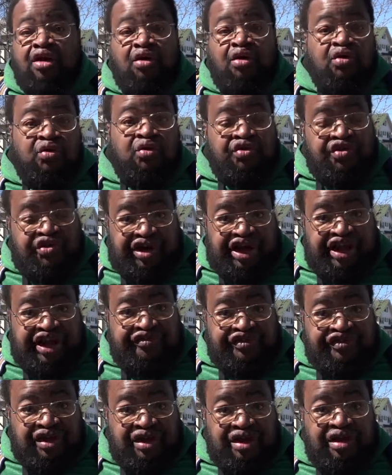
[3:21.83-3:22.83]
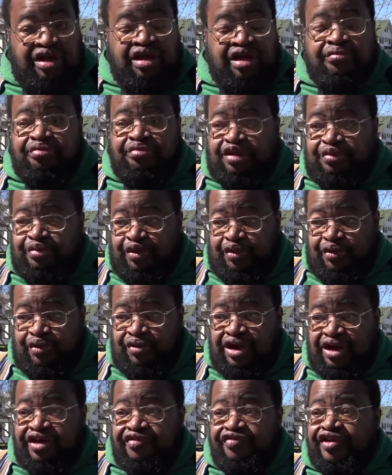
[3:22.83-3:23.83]
local traffic, people
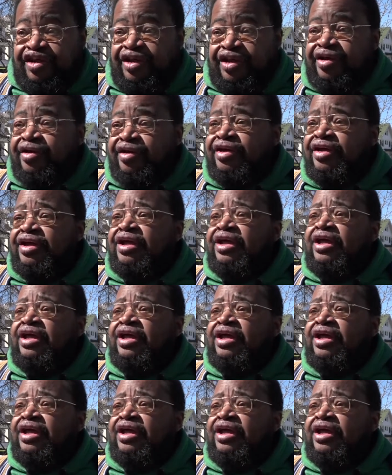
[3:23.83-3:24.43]
who lived here,